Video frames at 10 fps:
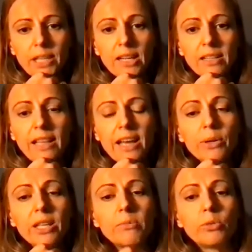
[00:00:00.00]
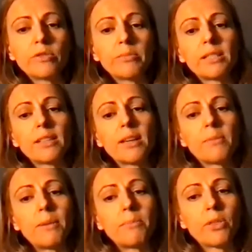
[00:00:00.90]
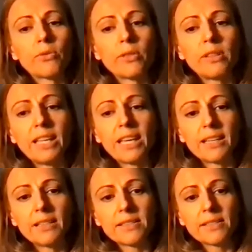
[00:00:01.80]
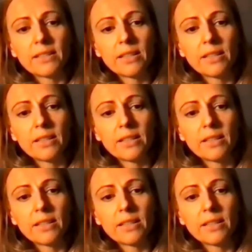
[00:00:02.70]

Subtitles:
And allowing the movement to come up through the legs.